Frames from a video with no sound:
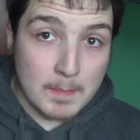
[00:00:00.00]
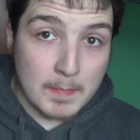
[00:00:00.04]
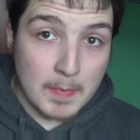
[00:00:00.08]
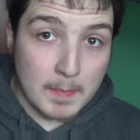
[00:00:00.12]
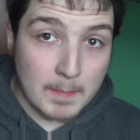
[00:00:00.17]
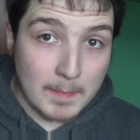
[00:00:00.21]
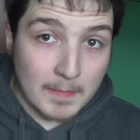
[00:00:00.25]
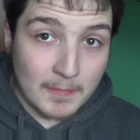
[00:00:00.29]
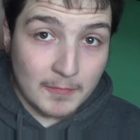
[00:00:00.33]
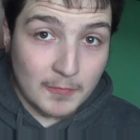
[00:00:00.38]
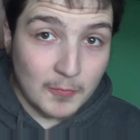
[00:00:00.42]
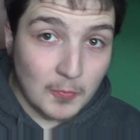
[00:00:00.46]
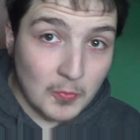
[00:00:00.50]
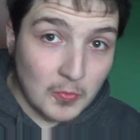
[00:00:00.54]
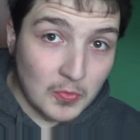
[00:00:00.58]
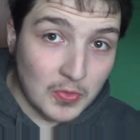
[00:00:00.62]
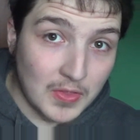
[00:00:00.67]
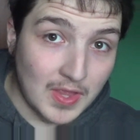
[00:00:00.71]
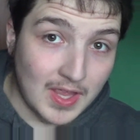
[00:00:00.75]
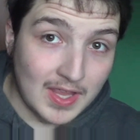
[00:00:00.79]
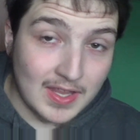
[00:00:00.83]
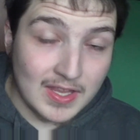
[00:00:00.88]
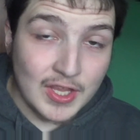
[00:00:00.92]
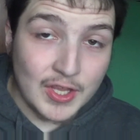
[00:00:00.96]
but before
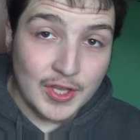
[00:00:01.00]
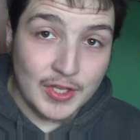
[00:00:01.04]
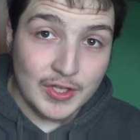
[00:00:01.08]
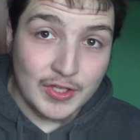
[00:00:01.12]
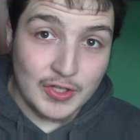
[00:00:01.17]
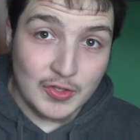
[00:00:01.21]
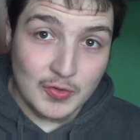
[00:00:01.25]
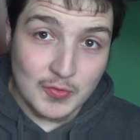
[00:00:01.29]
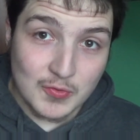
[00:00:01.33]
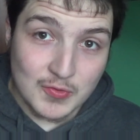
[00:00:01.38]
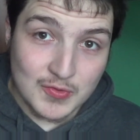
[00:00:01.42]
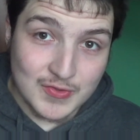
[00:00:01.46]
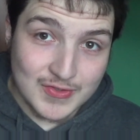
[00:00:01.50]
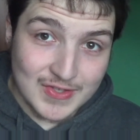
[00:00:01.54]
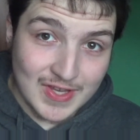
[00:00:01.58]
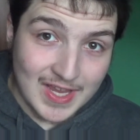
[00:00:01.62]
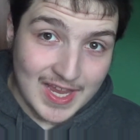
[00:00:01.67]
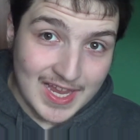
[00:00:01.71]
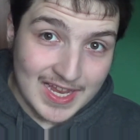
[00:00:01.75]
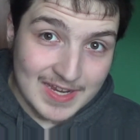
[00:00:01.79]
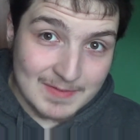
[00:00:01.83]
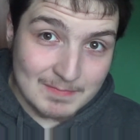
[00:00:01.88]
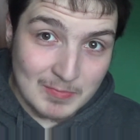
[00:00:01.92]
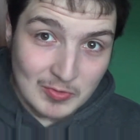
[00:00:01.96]
that you also
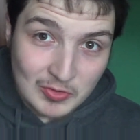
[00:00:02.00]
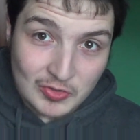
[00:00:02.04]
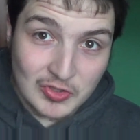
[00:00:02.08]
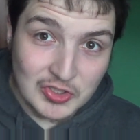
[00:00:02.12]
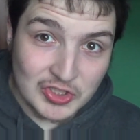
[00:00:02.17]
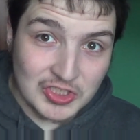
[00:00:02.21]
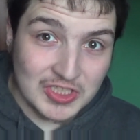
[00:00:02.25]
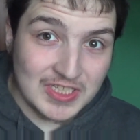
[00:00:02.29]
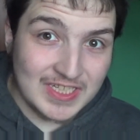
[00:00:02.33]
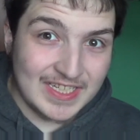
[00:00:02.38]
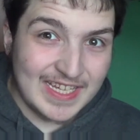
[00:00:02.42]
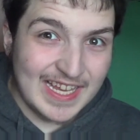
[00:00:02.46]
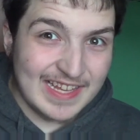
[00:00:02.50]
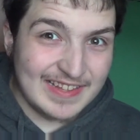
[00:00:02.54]
had Marussia